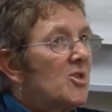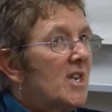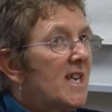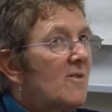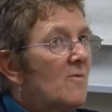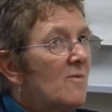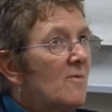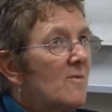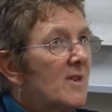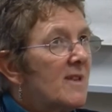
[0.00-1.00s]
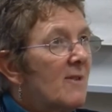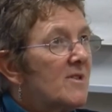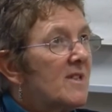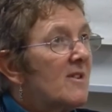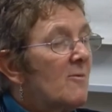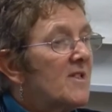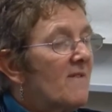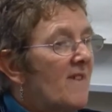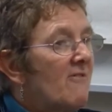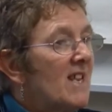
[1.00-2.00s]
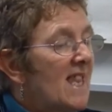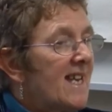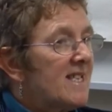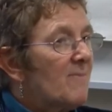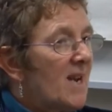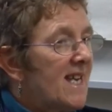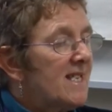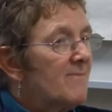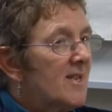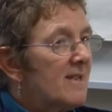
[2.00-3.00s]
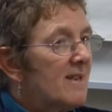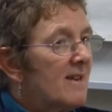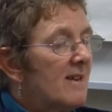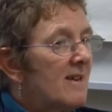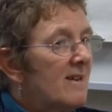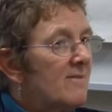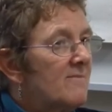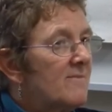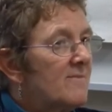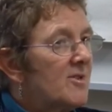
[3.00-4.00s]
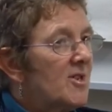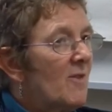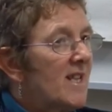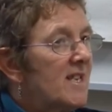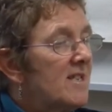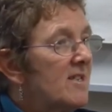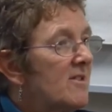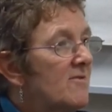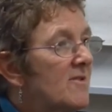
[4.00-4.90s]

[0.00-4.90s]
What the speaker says: It was a very late placement. She went into